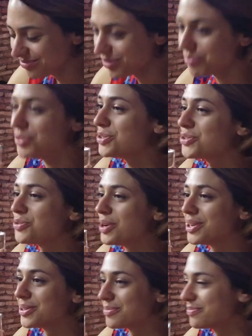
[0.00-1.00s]
But we should
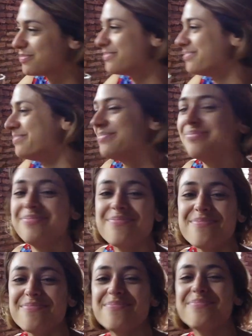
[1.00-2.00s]
drink. We
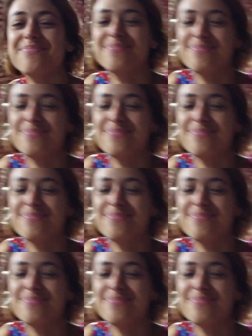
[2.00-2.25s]
should drink.